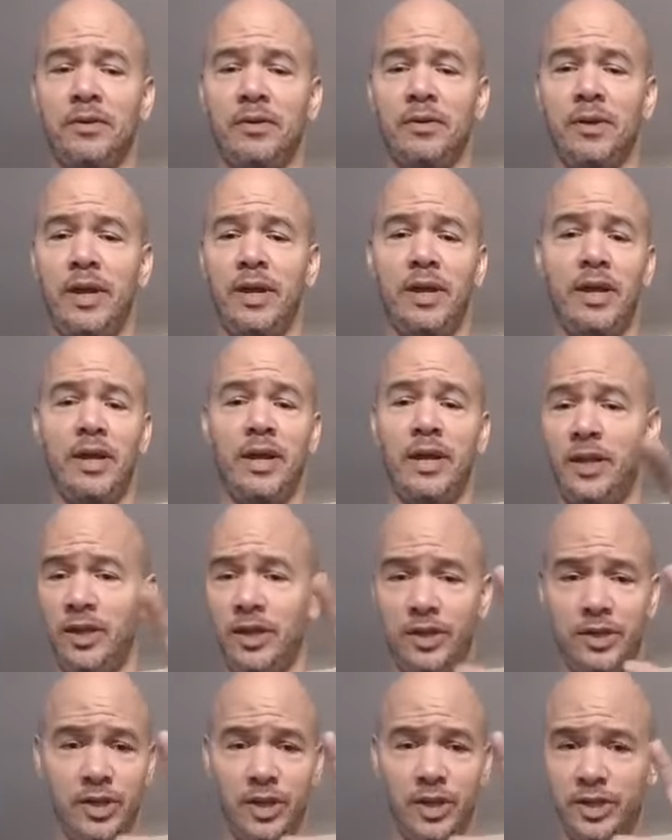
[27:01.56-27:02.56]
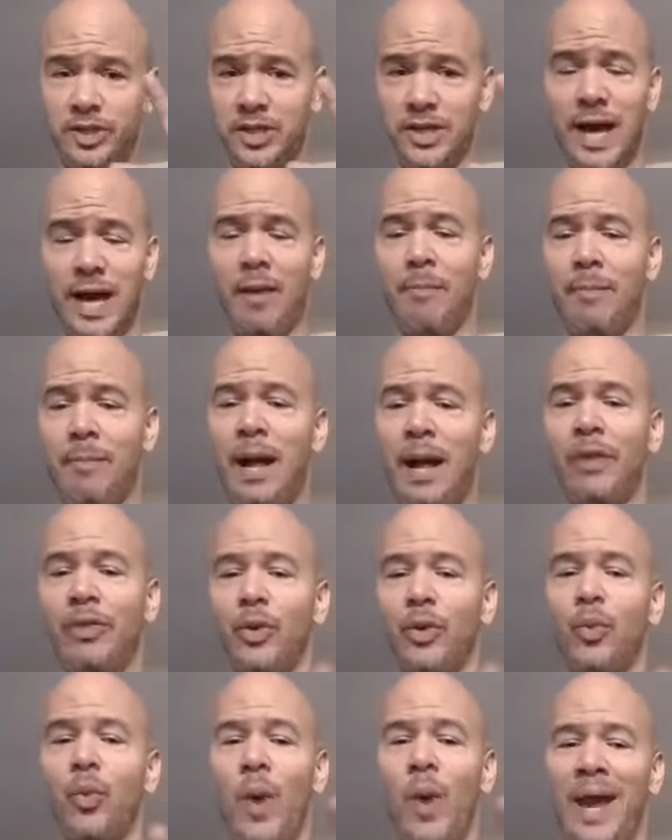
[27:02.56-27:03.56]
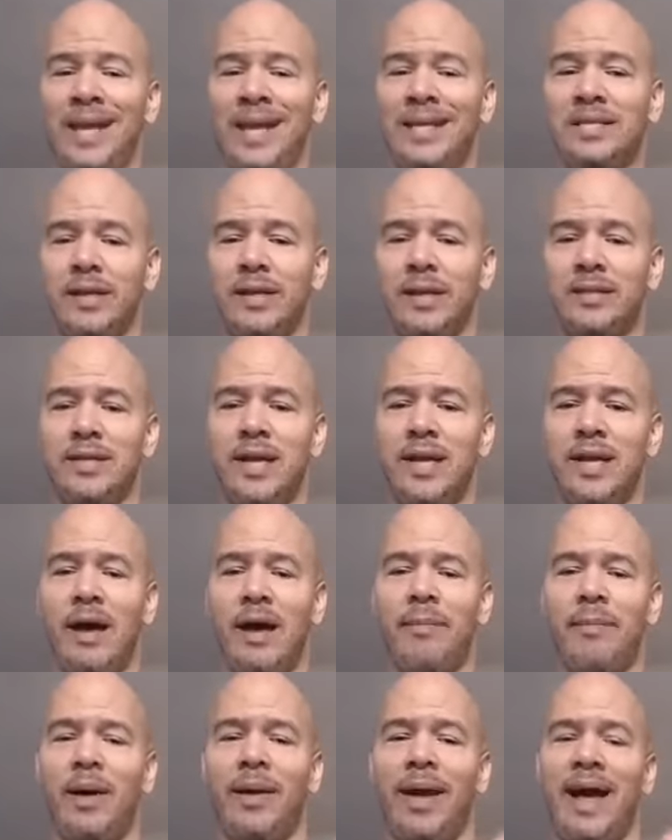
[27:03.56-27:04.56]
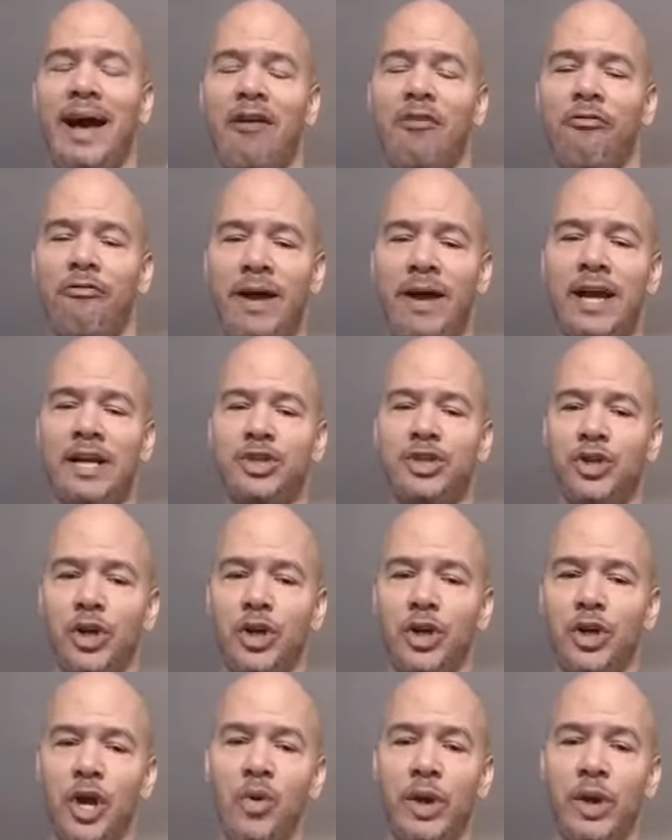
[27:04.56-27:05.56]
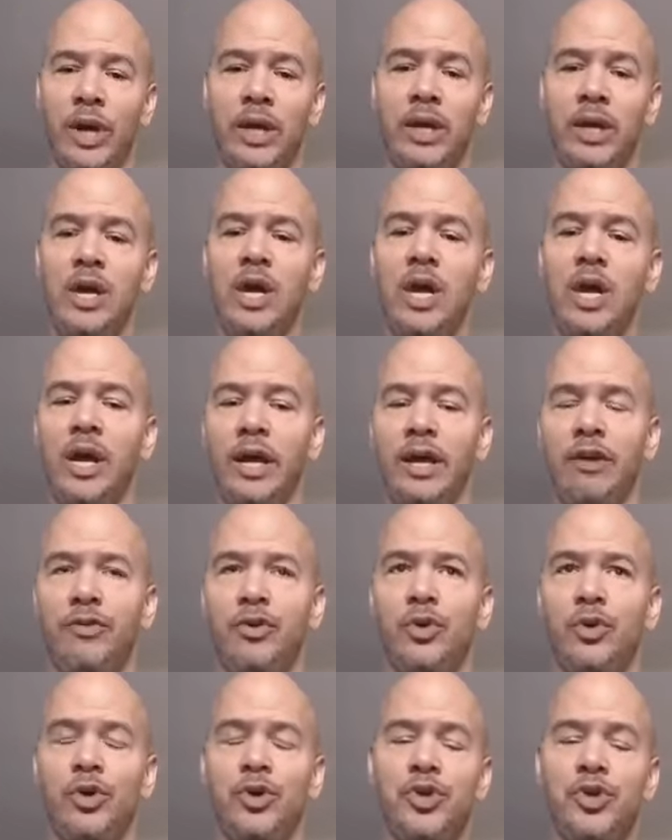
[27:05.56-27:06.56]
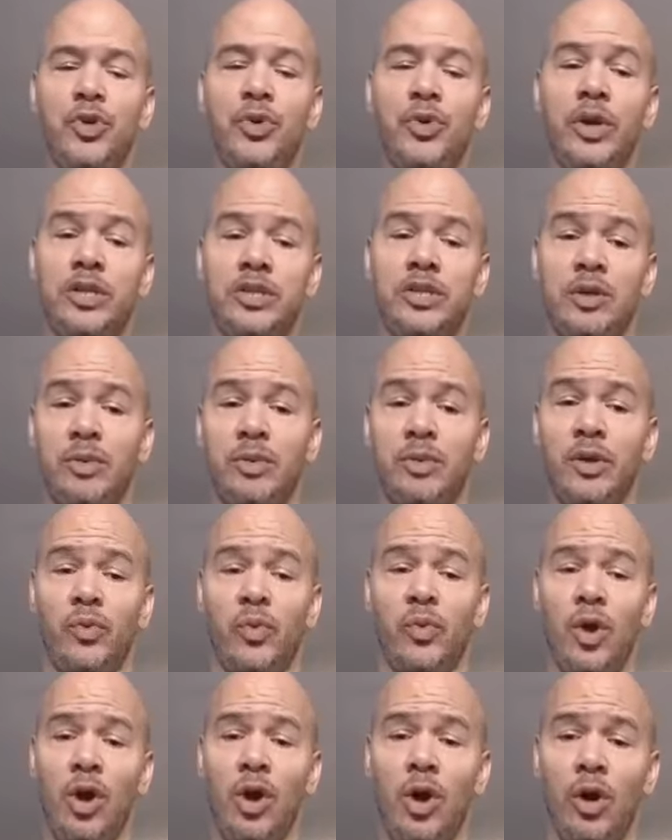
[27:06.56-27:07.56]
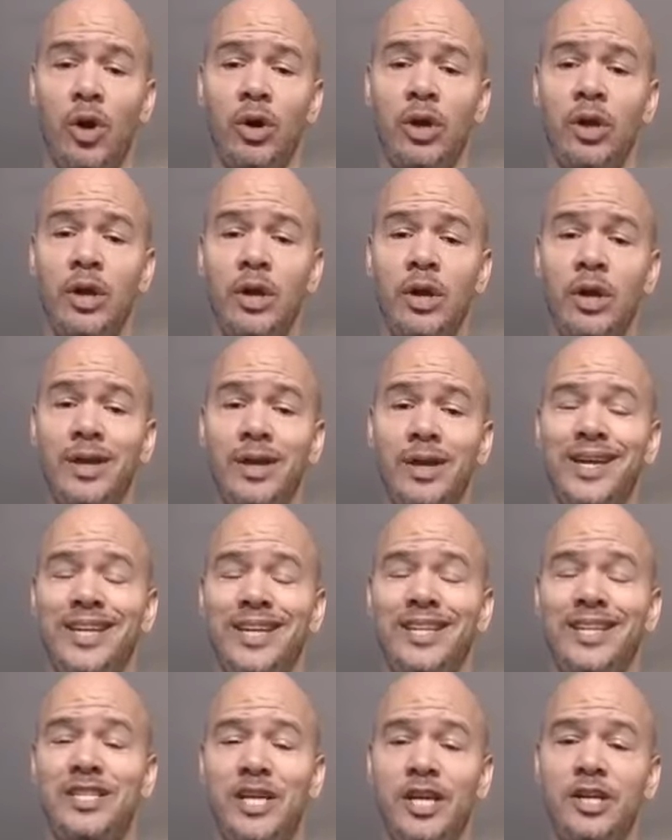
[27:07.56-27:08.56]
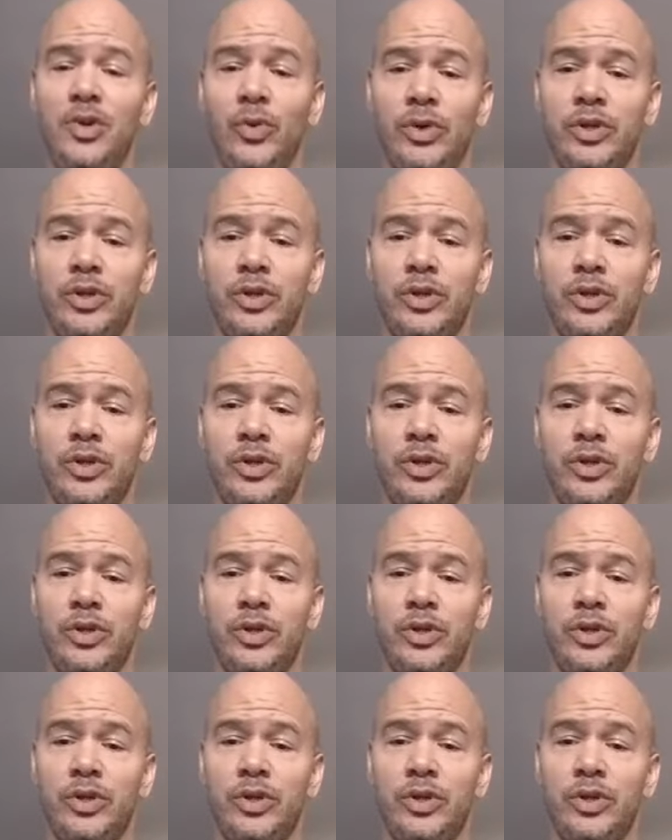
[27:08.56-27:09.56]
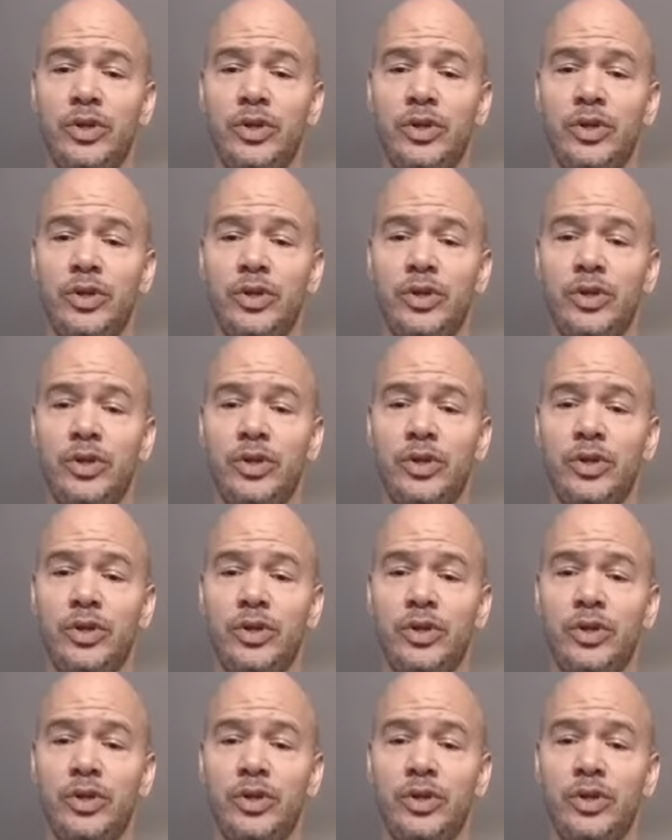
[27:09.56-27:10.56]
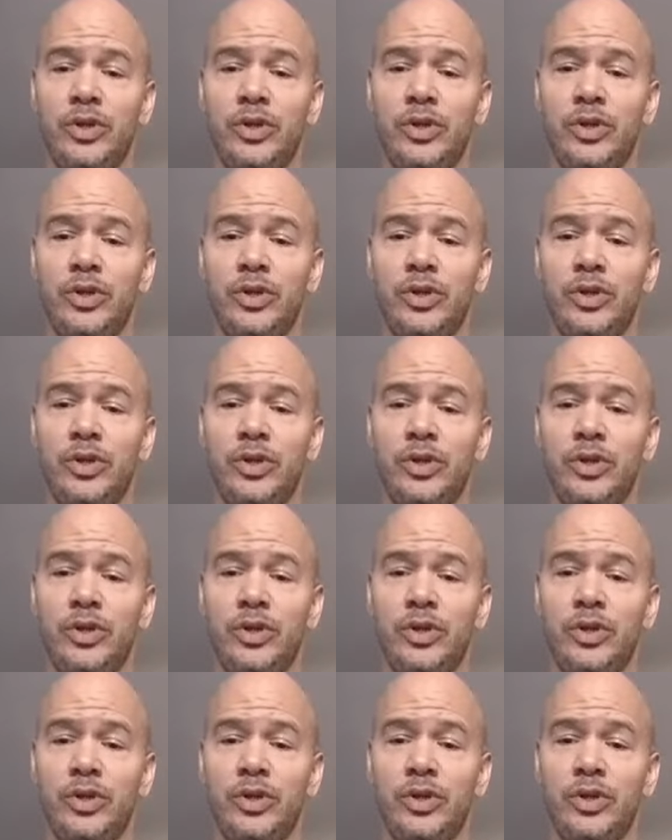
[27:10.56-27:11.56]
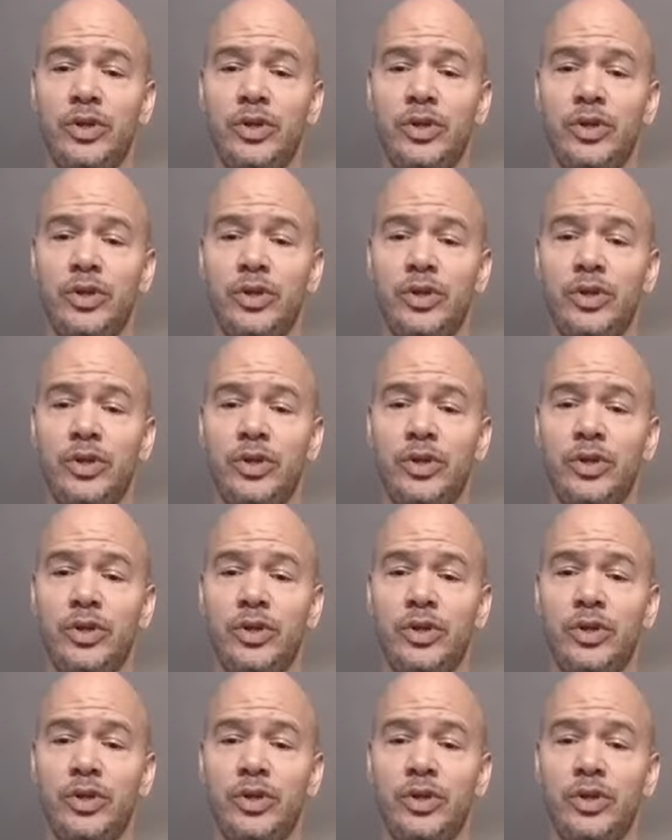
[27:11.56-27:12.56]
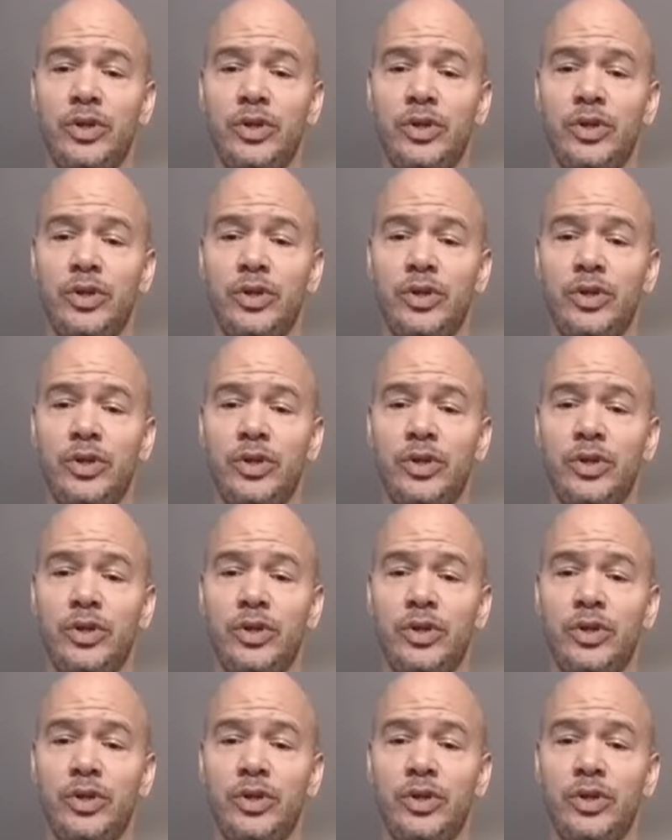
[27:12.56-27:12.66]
It's not about the weight. It's not about how fast you're going. If you're doing something wrong continuously, then you are going to continuously do something wrong.